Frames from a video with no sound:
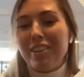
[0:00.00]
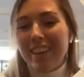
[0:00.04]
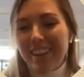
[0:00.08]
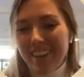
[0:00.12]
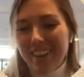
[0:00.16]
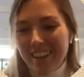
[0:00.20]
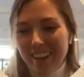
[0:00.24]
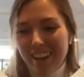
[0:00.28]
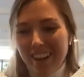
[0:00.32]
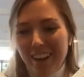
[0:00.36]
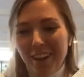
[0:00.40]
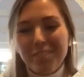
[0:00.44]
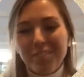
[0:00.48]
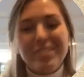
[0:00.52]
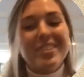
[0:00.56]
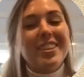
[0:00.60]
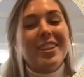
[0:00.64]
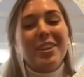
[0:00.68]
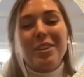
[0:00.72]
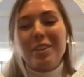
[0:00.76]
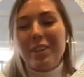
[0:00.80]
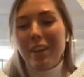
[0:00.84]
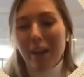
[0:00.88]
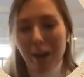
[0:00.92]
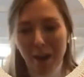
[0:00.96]
I'll tell
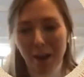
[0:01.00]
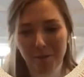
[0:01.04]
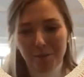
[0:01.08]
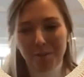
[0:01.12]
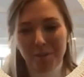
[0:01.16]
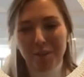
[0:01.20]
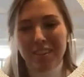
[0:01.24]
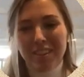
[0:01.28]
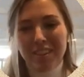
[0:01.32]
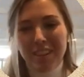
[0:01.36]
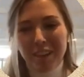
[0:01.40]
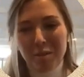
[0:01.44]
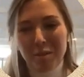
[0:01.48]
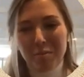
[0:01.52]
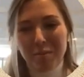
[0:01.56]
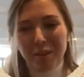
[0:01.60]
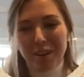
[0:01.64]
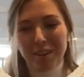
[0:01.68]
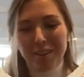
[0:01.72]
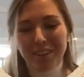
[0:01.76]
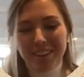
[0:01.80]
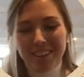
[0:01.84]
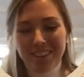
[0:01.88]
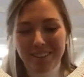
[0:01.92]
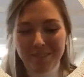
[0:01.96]
you everything
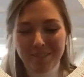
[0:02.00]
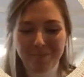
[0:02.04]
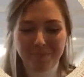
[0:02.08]
about it.